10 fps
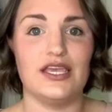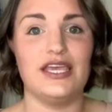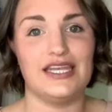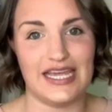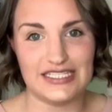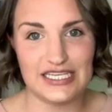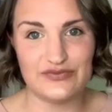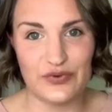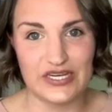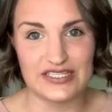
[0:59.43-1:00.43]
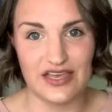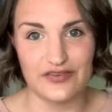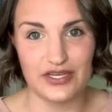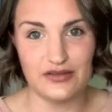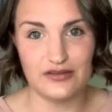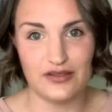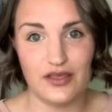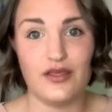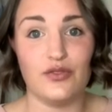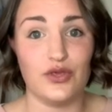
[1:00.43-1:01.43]
In 1947,
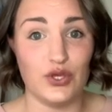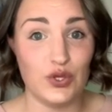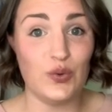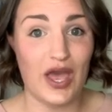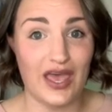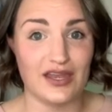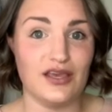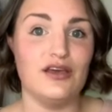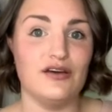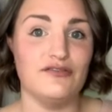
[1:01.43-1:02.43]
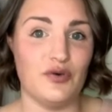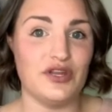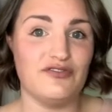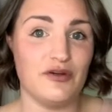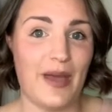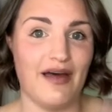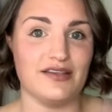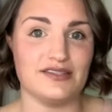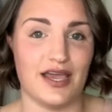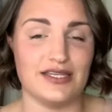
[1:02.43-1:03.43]
the UN voted for
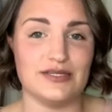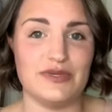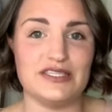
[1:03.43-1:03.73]
Palestine to be